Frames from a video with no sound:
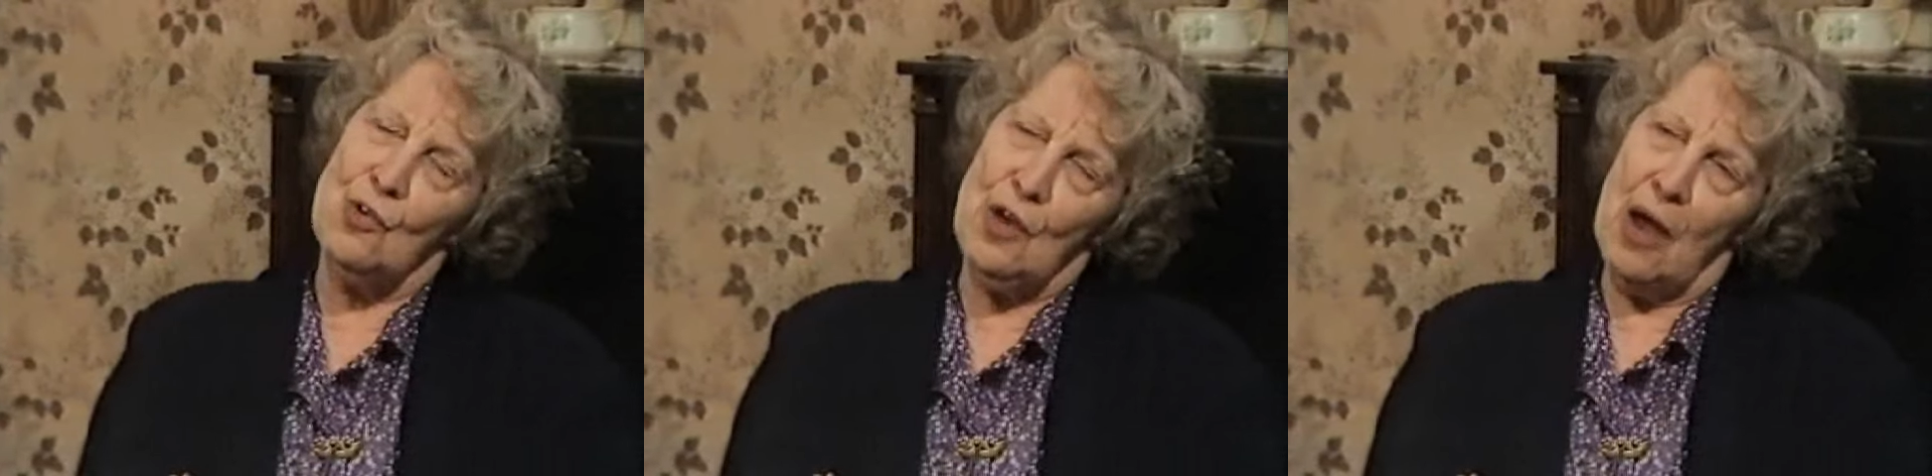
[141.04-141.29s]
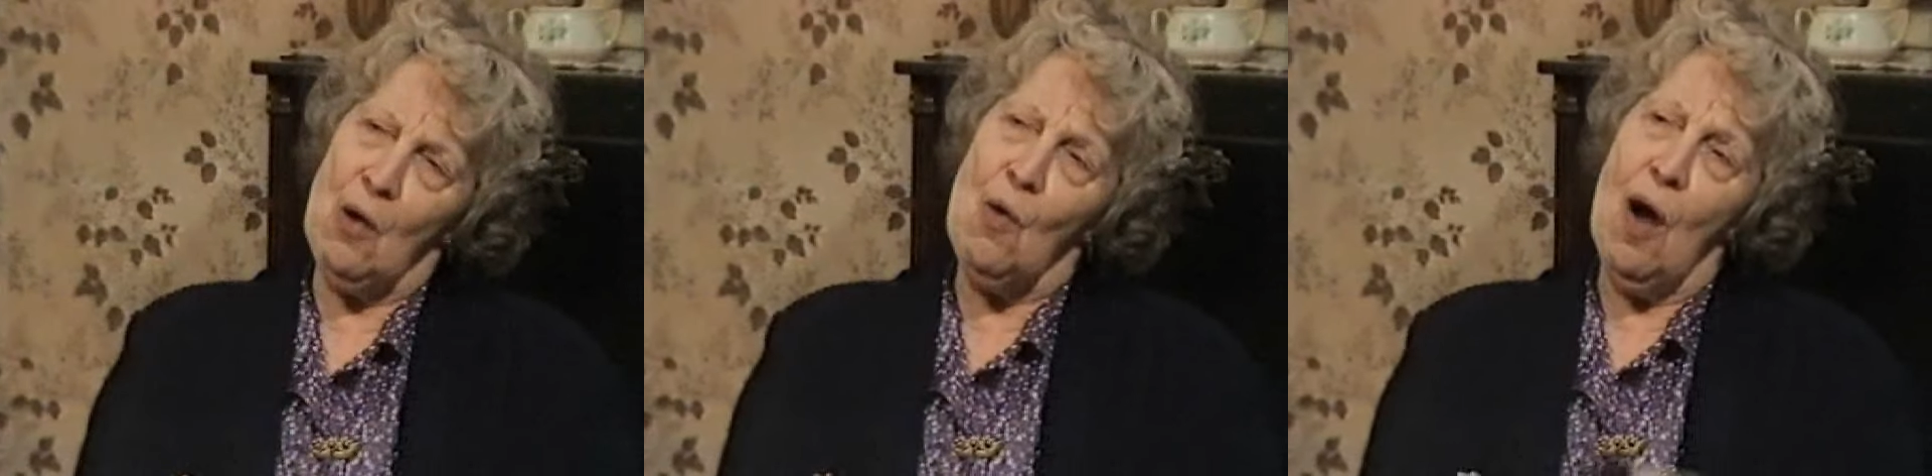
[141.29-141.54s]
Do
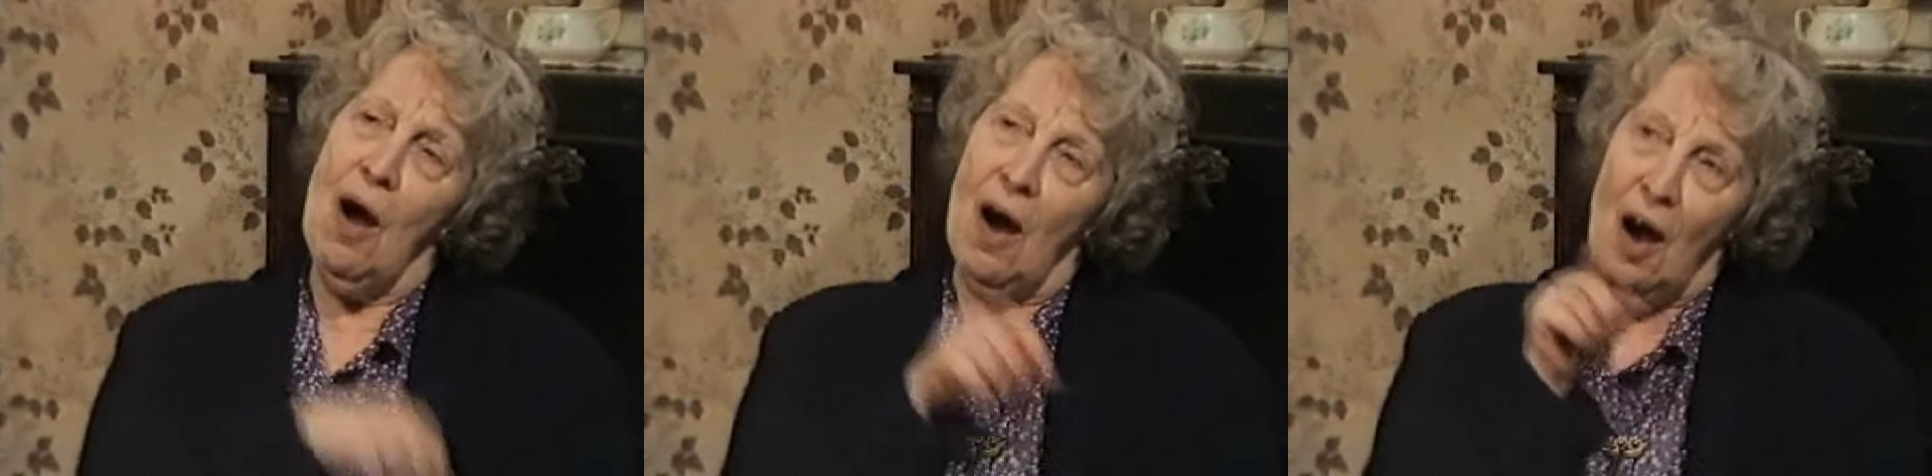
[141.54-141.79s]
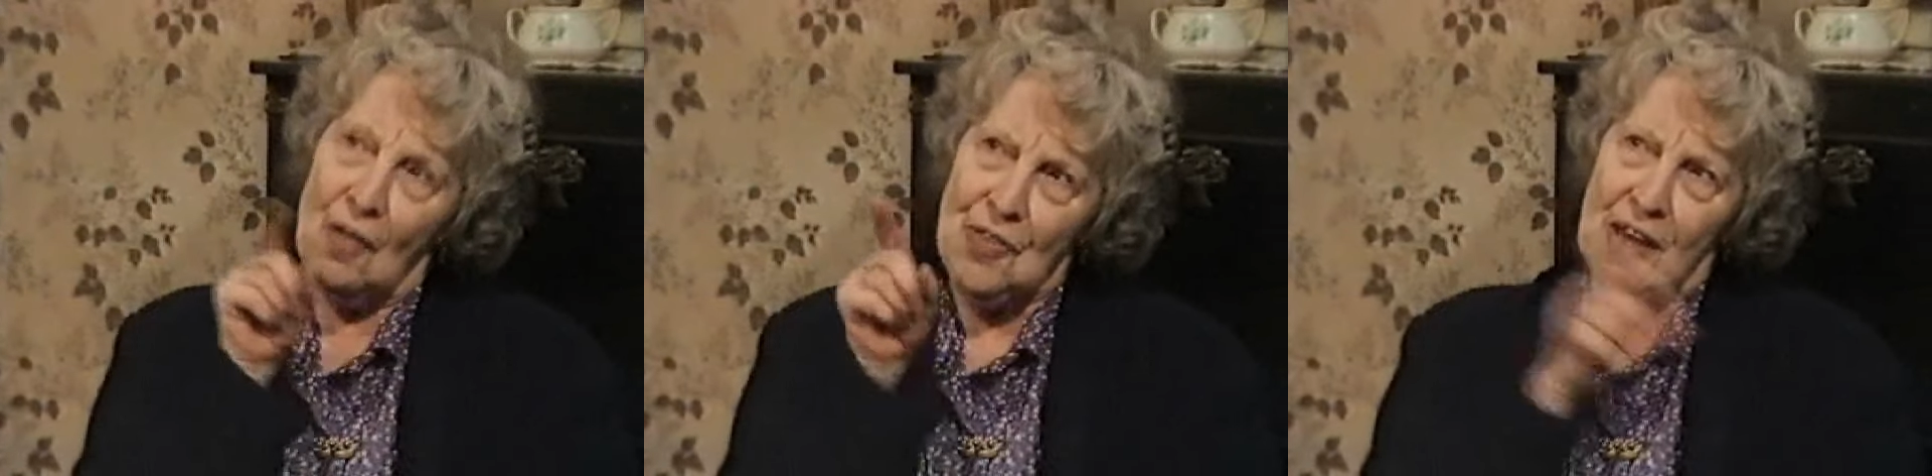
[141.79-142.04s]
you know,
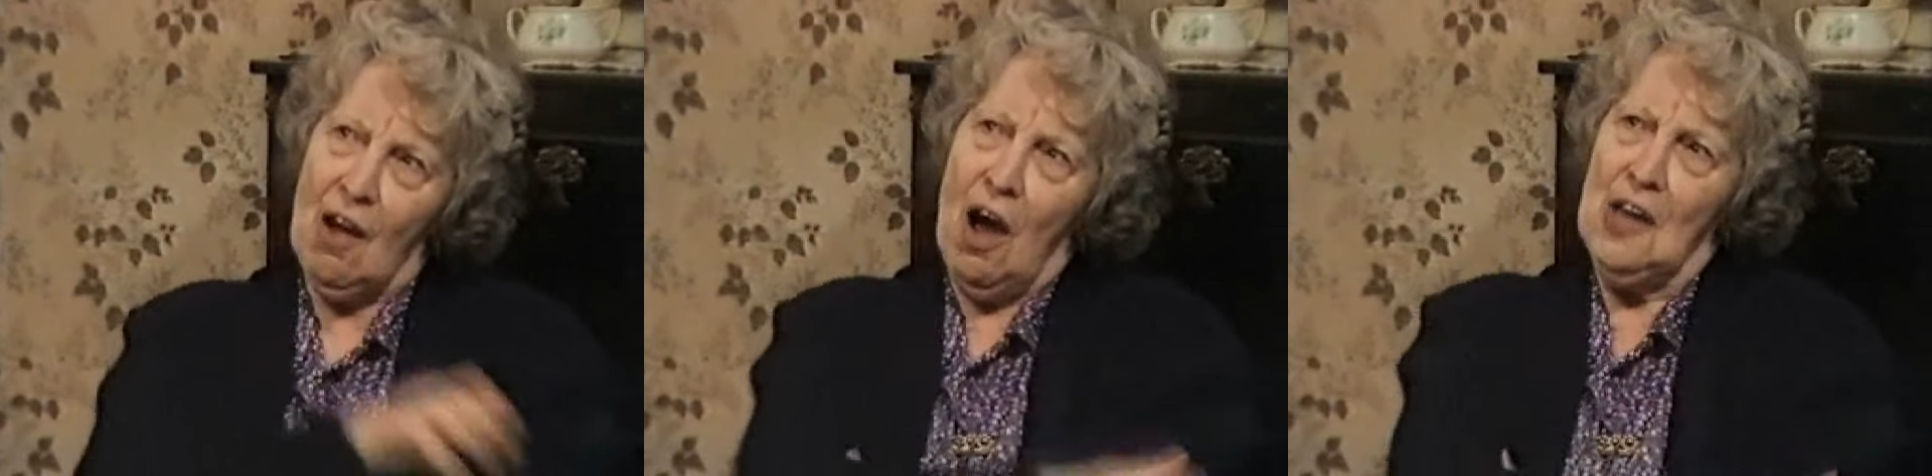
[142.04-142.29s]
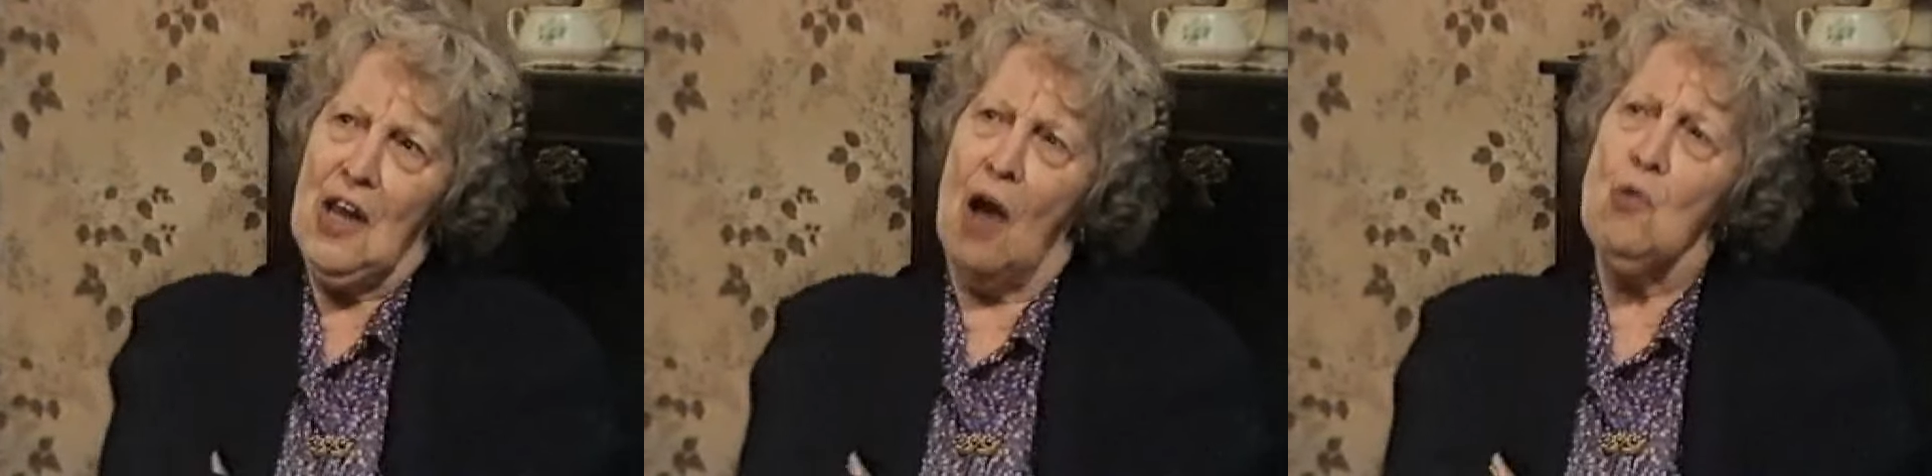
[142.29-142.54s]
I
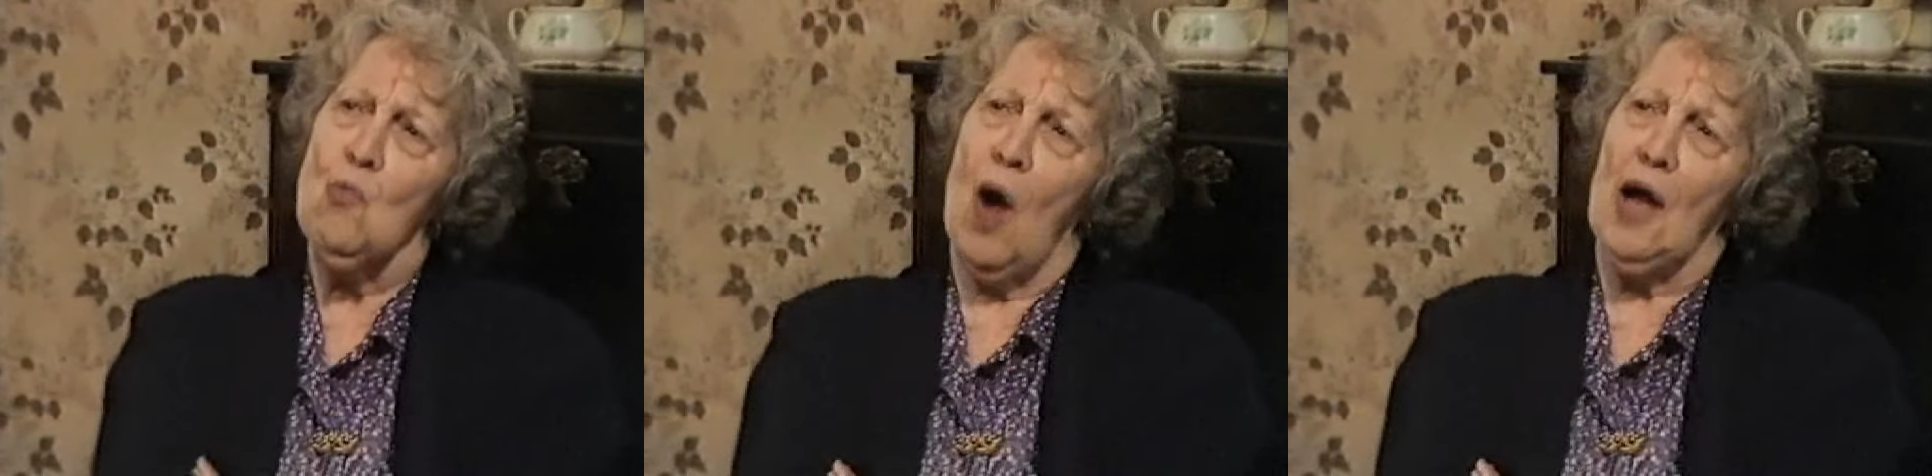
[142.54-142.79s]
think I know